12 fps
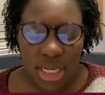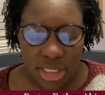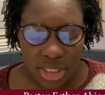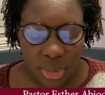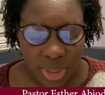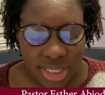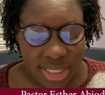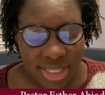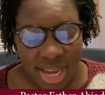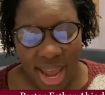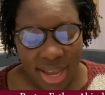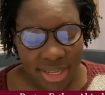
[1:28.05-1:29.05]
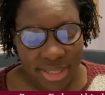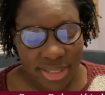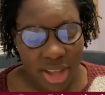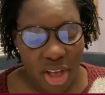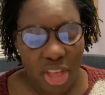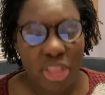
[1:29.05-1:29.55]
So it
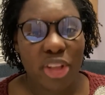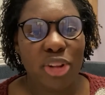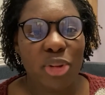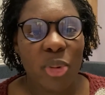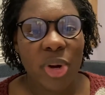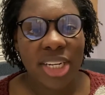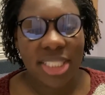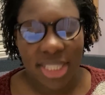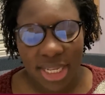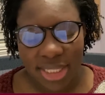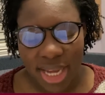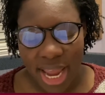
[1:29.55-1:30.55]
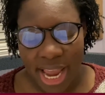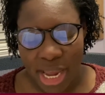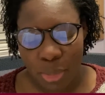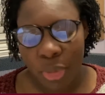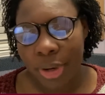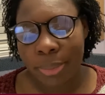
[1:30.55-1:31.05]
says, The Lord said to
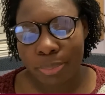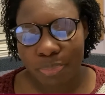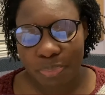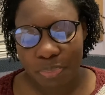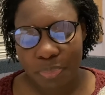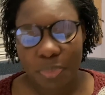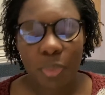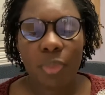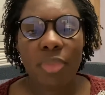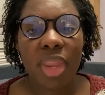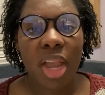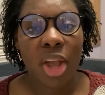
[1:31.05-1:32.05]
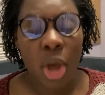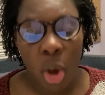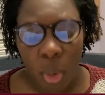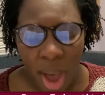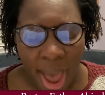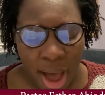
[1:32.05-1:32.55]
Abram,
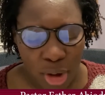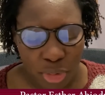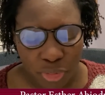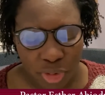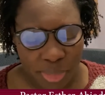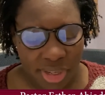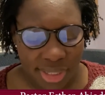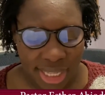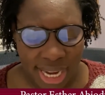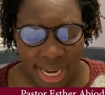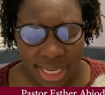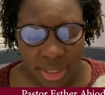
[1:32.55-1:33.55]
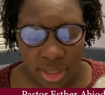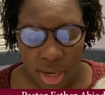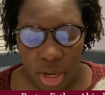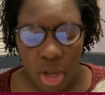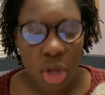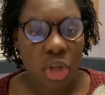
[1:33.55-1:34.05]
Go out from your land,
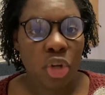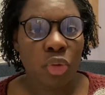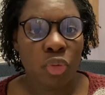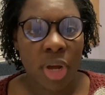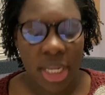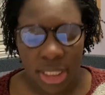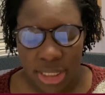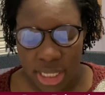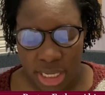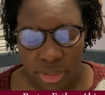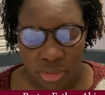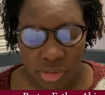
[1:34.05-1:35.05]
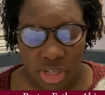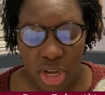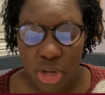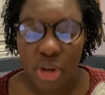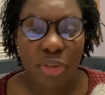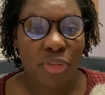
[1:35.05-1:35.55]
your relatives,
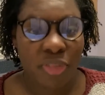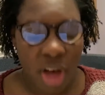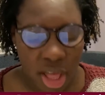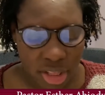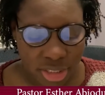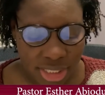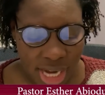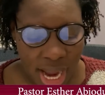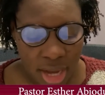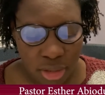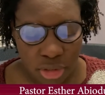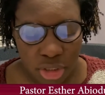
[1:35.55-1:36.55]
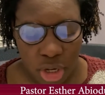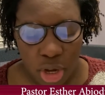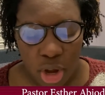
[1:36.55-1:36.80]
your father's house,